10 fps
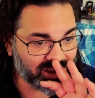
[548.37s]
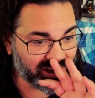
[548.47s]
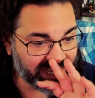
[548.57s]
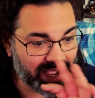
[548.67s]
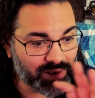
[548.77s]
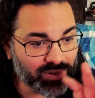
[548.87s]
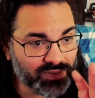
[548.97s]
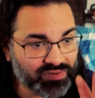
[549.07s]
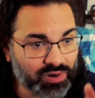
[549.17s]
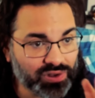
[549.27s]
now
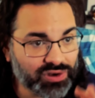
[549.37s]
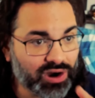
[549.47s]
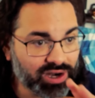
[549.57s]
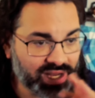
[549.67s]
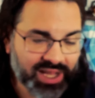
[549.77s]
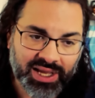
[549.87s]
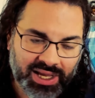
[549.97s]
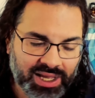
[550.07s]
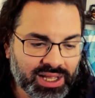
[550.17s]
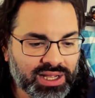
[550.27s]
for the card.
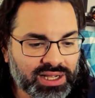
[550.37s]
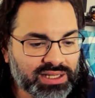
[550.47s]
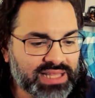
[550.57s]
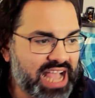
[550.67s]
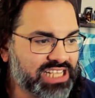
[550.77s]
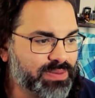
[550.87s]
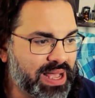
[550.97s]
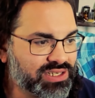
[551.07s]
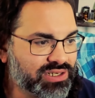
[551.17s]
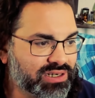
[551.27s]

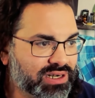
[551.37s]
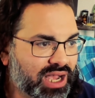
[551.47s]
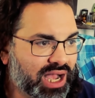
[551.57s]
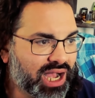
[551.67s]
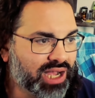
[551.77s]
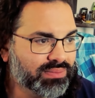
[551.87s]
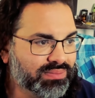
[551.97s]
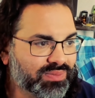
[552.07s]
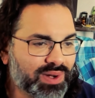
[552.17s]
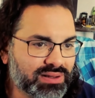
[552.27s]
Taskmaster.
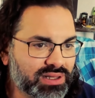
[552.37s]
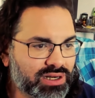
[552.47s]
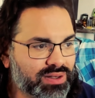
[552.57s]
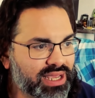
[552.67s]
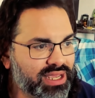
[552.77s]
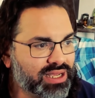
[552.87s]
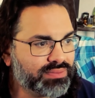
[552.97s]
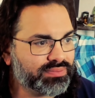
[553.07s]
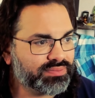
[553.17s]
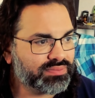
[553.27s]
Well, you
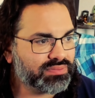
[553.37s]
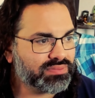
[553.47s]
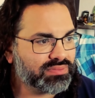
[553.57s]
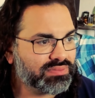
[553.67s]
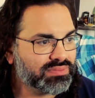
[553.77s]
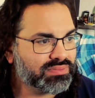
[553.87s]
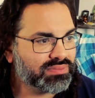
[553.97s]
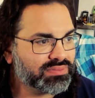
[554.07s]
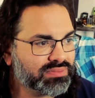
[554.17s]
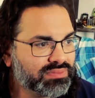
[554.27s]
know,
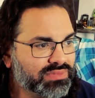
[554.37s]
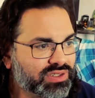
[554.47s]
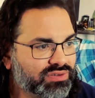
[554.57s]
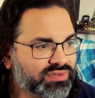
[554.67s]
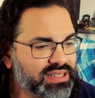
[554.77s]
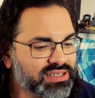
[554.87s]
Red Skull